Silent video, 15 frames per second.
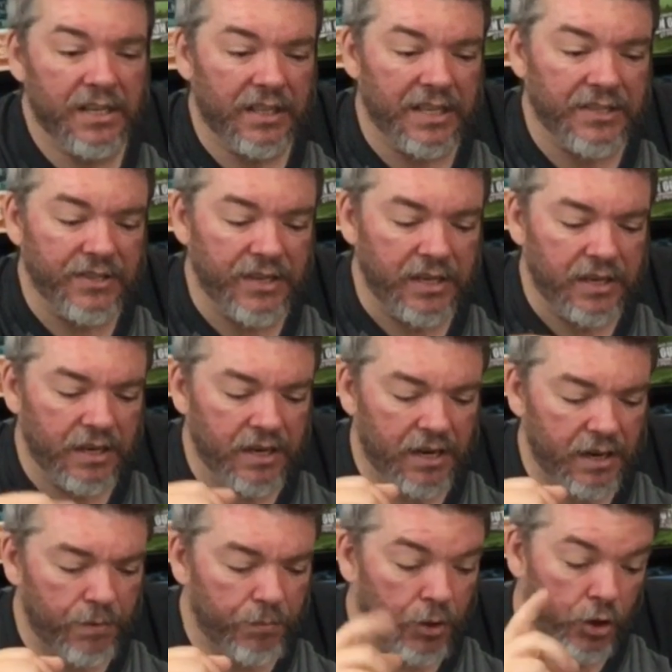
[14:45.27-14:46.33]
Let's see.
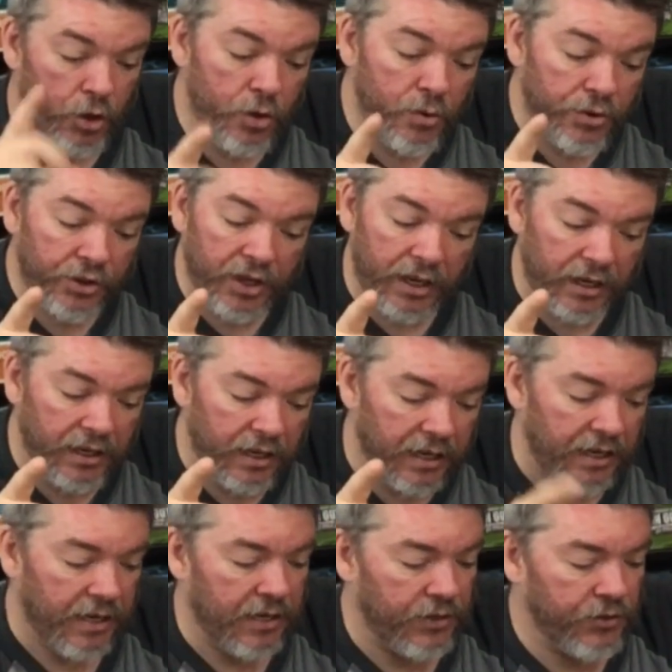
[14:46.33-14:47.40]
The new thing
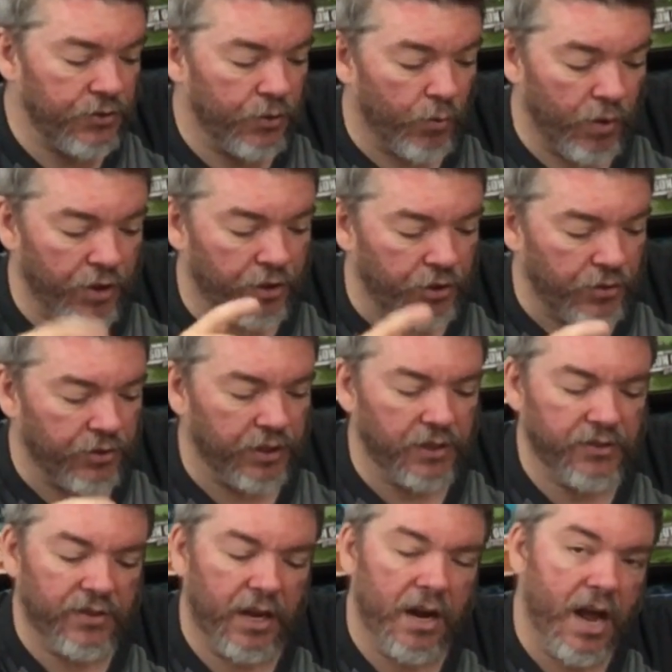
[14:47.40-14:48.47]
is, one of the new
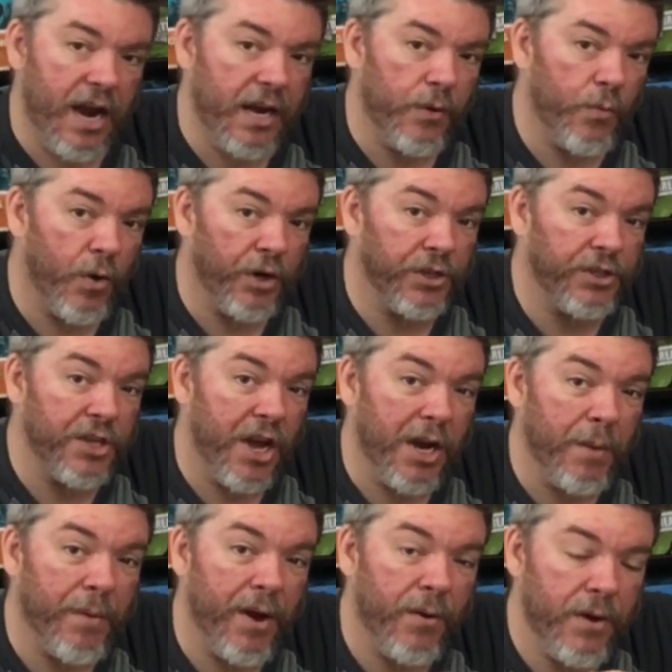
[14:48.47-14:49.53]
things that I wanted to
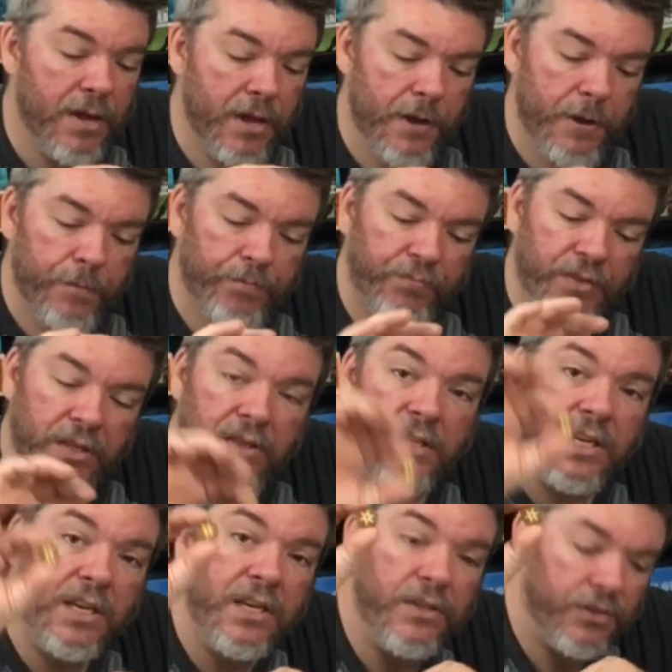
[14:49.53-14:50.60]
talk about,
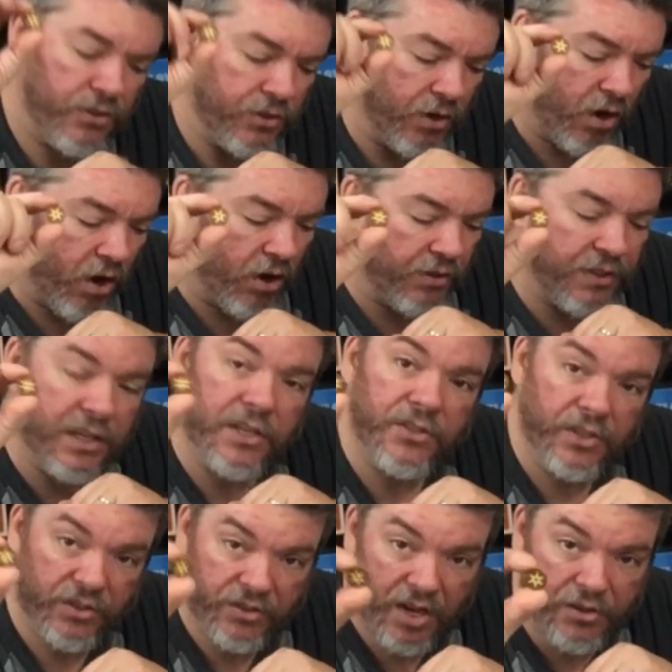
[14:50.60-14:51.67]
these are the
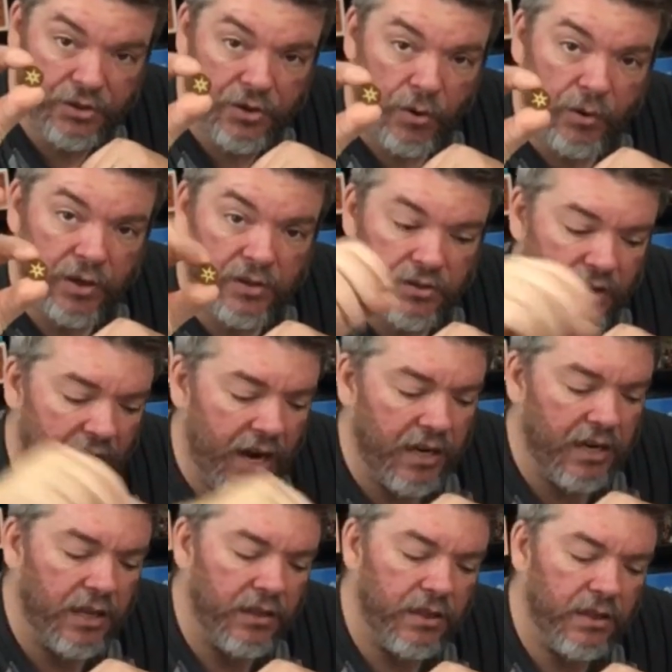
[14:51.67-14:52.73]
success tokens,
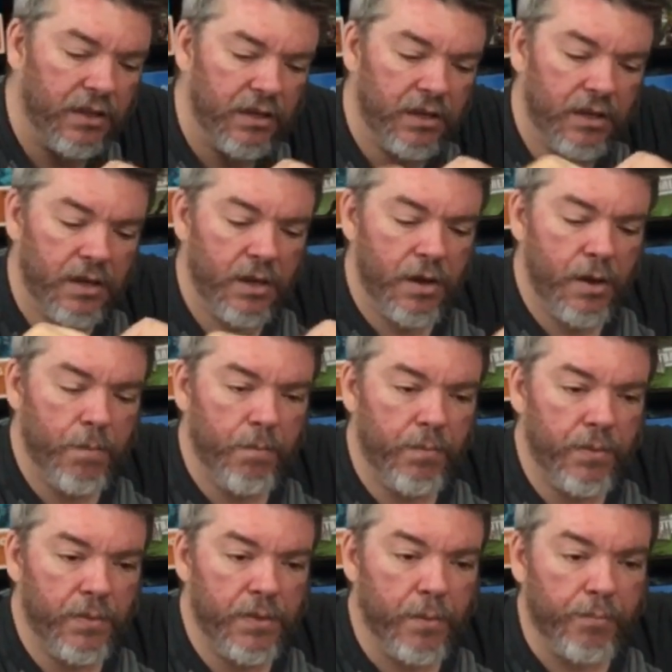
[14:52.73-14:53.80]
and in
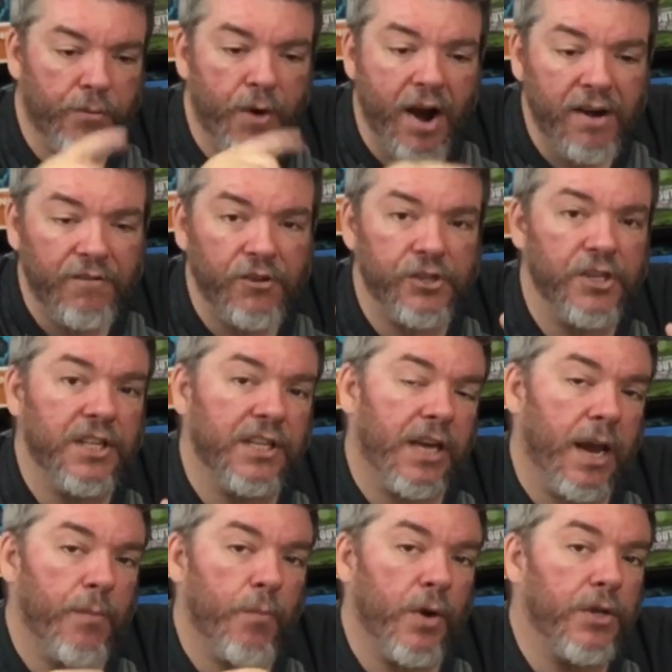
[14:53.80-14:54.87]
the prior version of the
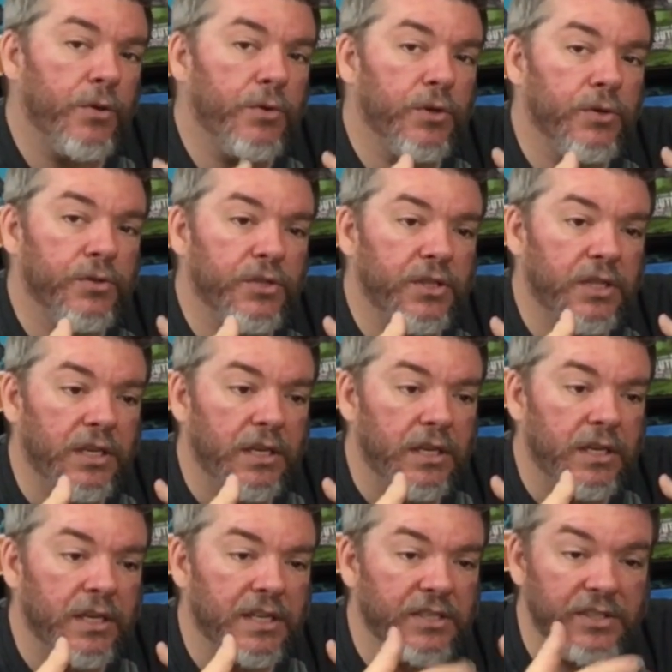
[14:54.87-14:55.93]
game, when you used
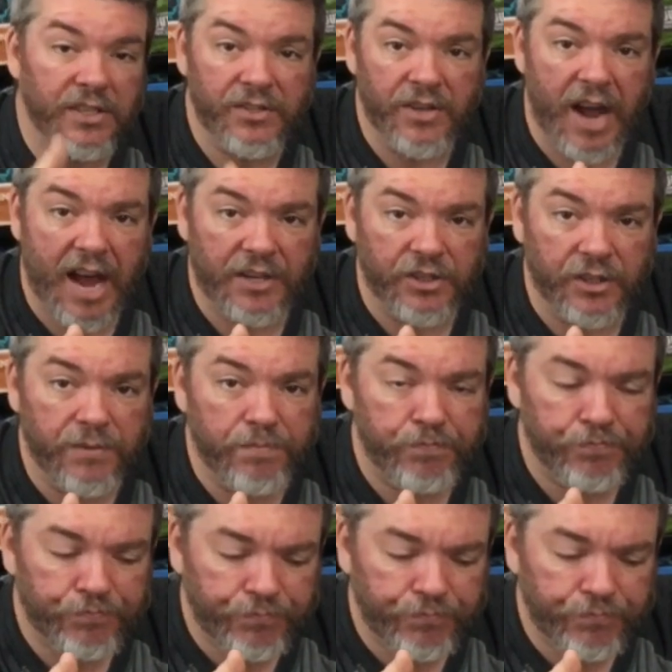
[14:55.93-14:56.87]
the assist action,